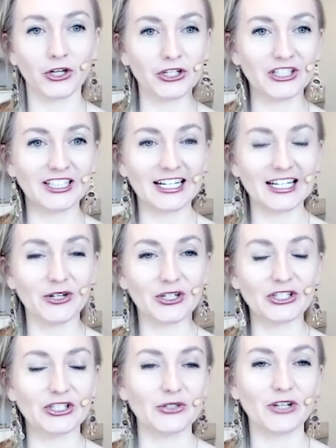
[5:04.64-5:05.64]
Kundalini yoga
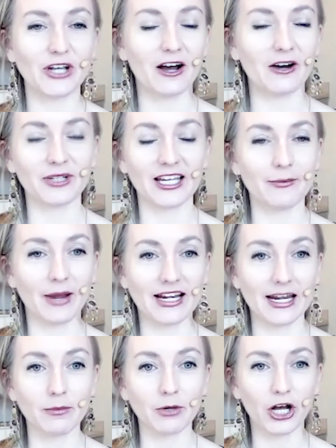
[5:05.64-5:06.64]
studio in my
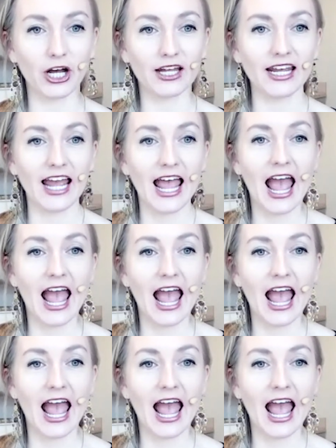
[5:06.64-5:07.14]
neighborhood,